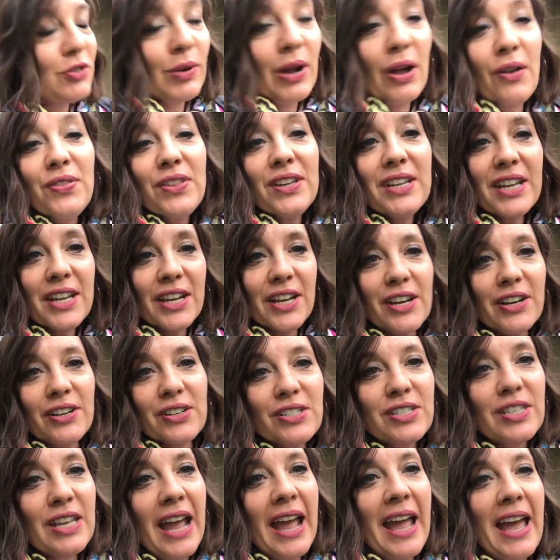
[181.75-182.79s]
throughout the
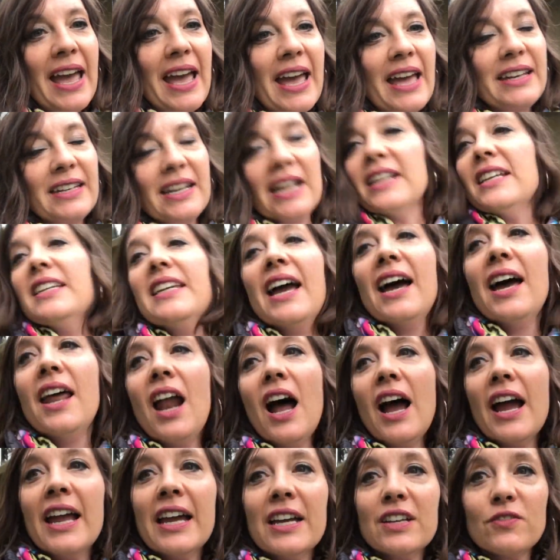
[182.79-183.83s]
years, and yet
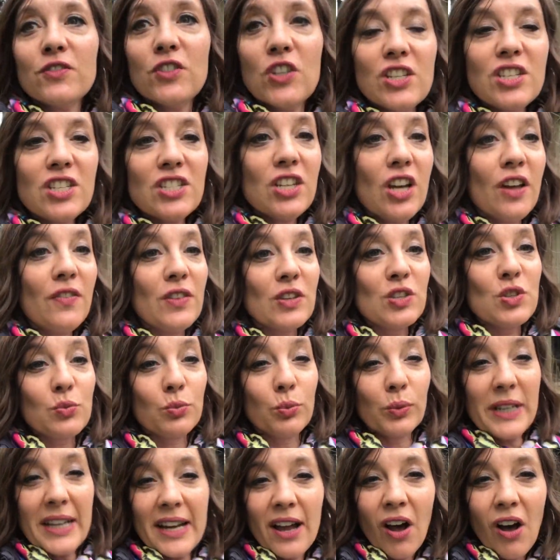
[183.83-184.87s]
I had just done this
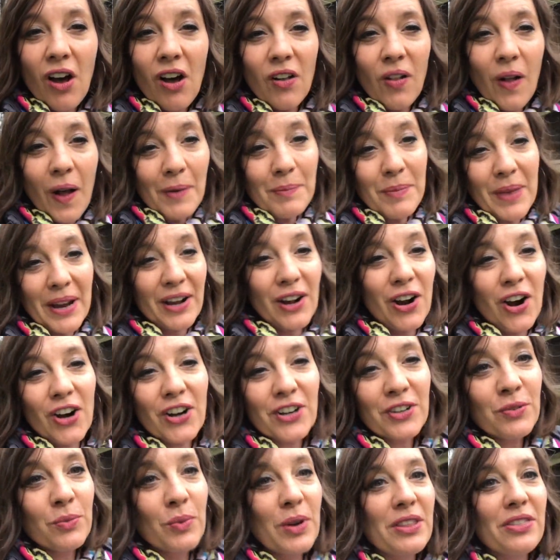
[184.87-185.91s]
rehaul on my
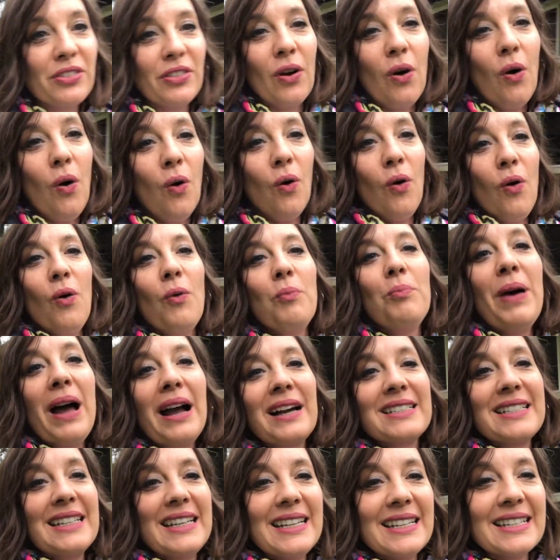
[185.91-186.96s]
garden with the whole
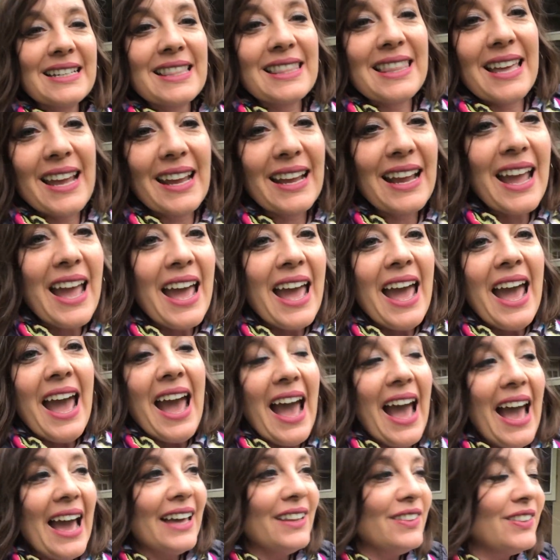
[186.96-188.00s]
Back to Eden thing,
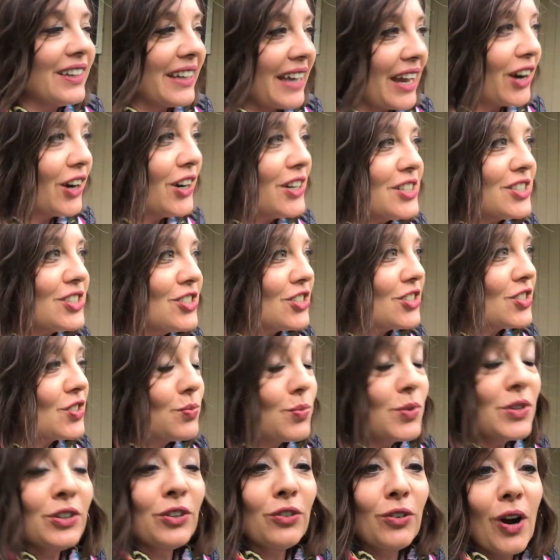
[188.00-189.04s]
and the carrots just
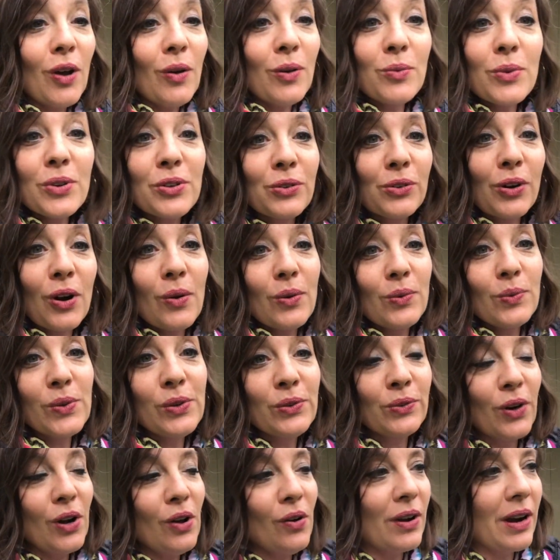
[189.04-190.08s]
wouldn't grow and wouldn't grow and
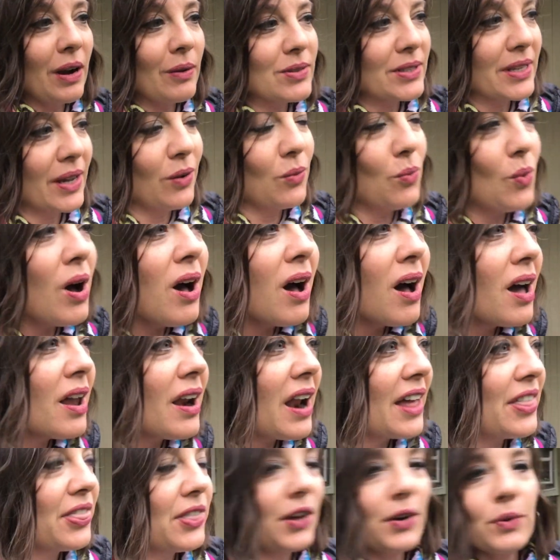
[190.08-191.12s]
wouldn't grow. And I was like, what?
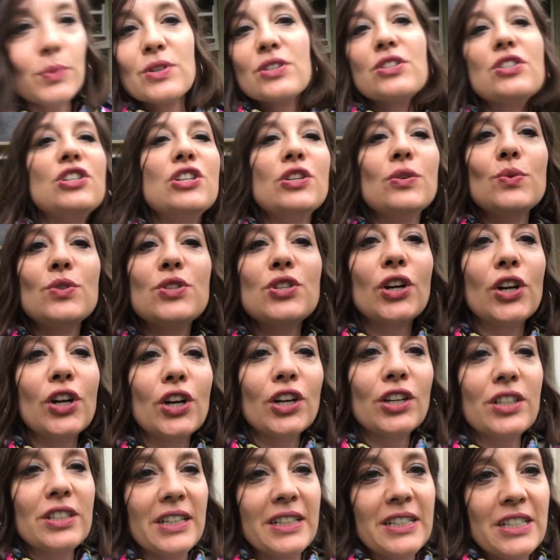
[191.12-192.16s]
I thought it was new
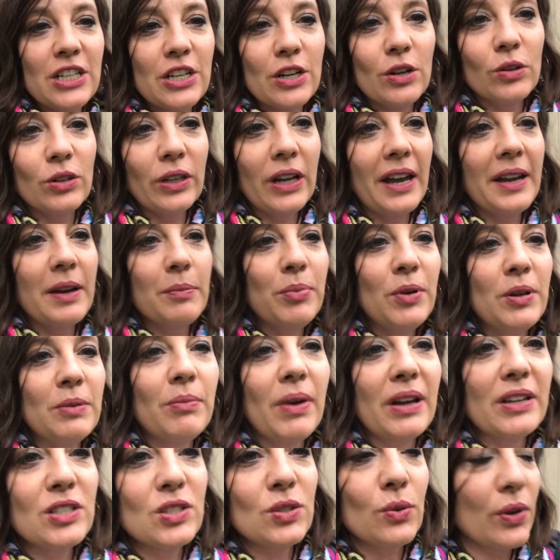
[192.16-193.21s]
dirt and, kind of putting
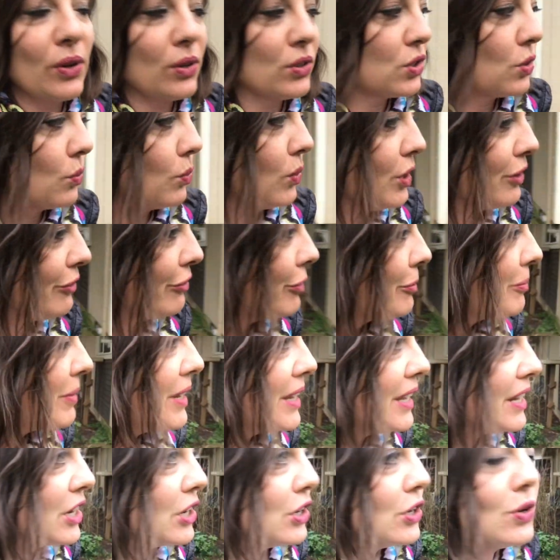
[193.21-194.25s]
my soil to work for
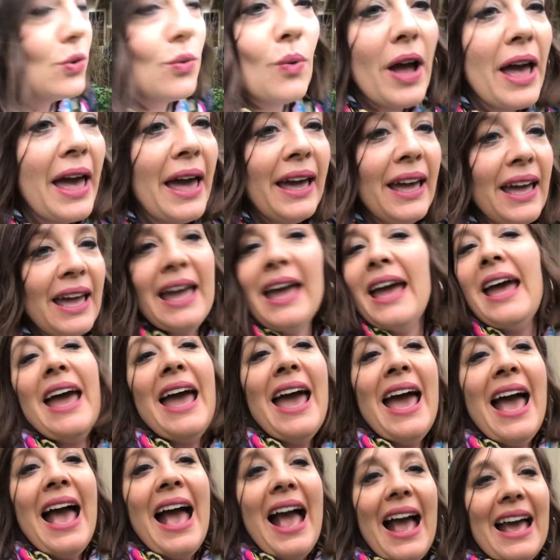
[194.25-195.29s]
me in a new way.
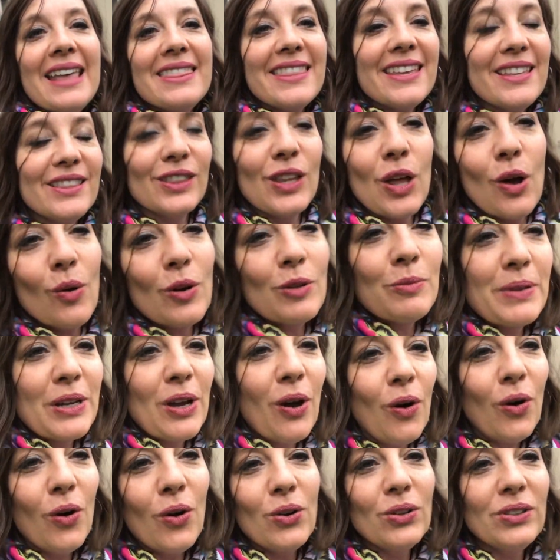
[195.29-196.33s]
And then lo and
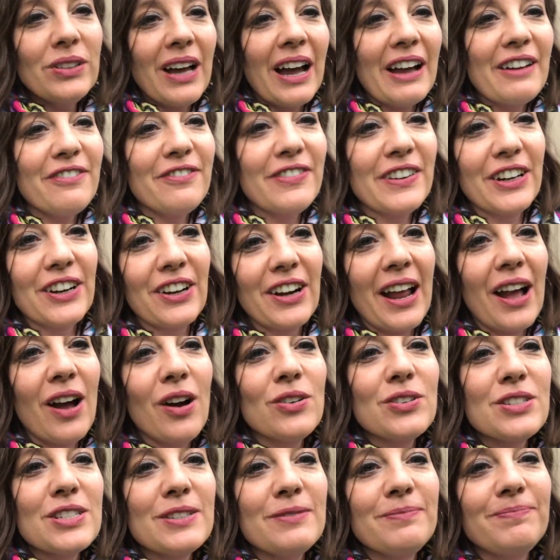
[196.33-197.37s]
behold, I figured
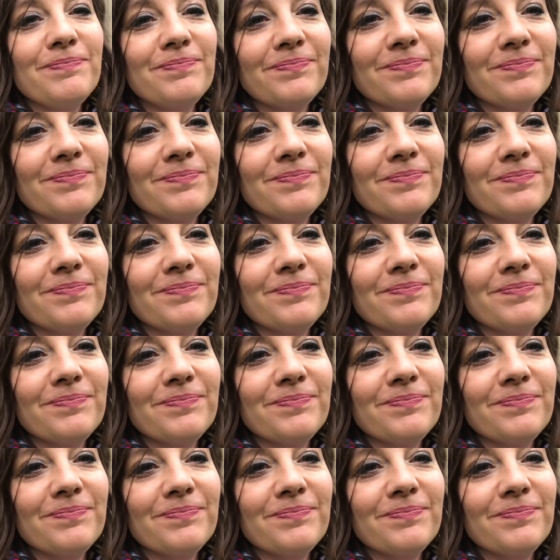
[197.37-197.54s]
out